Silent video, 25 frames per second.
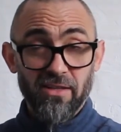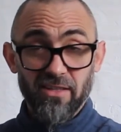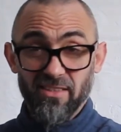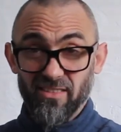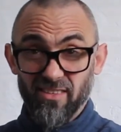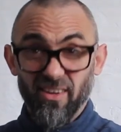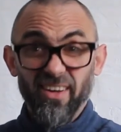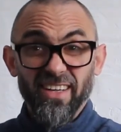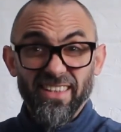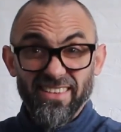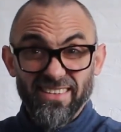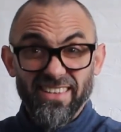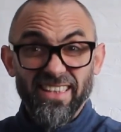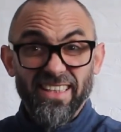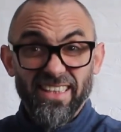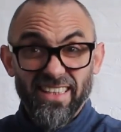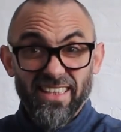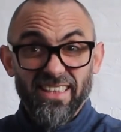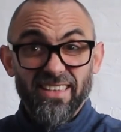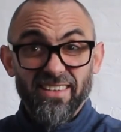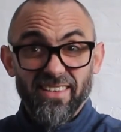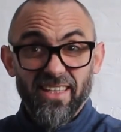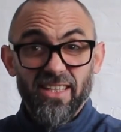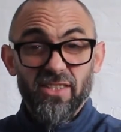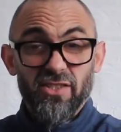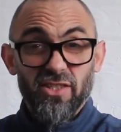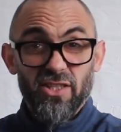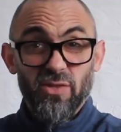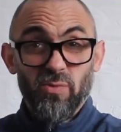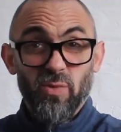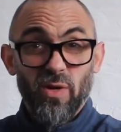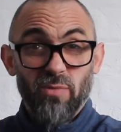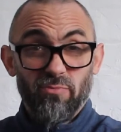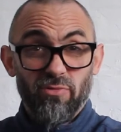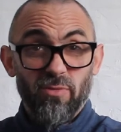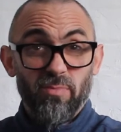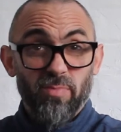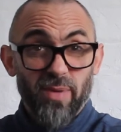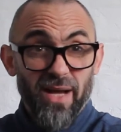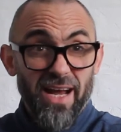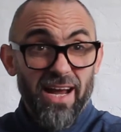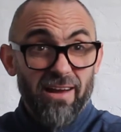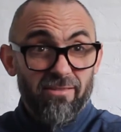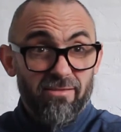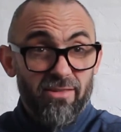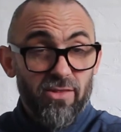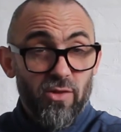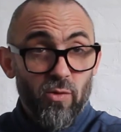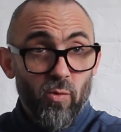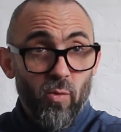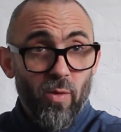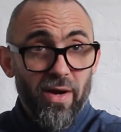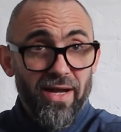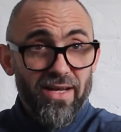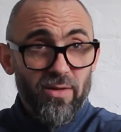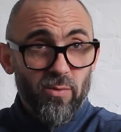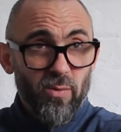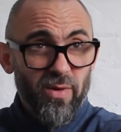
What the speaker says: It's like digging ditches. We're preparing the way.